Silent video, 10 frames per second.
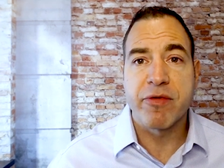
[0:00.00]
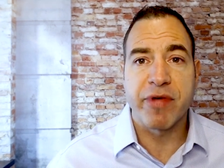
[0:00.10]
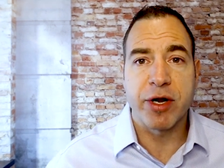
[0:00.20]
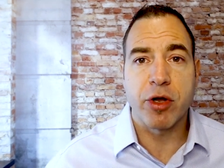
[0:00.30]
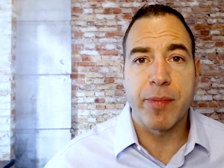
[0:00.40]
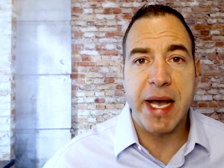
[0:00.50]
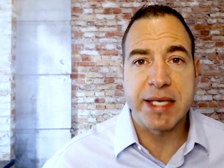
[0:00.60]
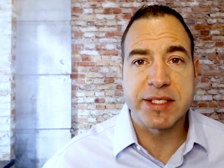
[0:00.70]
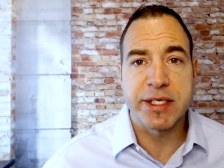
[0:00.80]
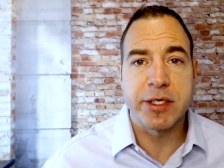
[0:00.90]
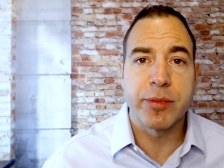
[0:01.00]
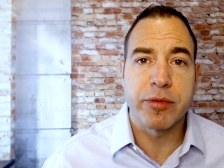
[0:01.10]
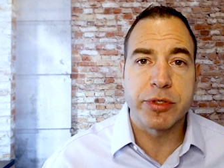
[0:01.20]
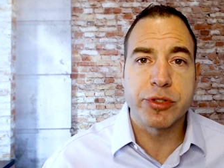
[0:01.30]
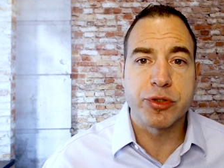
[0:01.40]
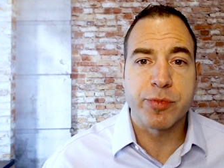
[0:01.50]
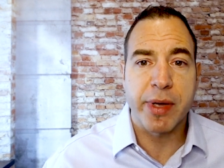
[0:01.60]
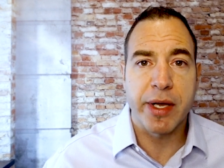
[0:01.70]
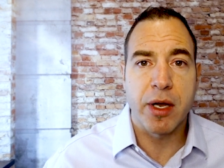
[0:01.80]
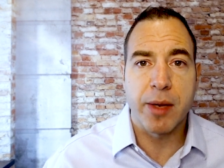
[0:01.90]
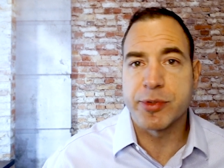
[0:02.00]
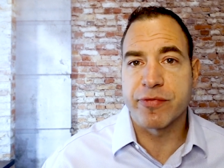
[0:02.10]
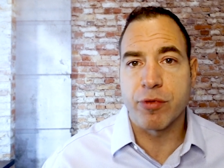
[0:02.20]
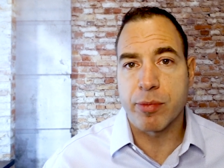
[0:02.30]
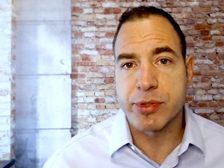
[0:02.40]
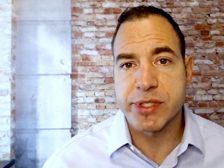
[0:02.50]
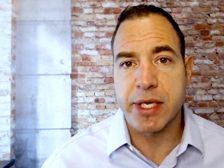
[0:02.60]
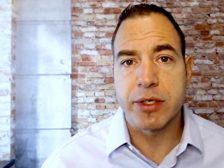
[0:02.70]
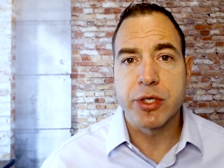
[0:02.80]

vital capacity could be reduced by up to 4%.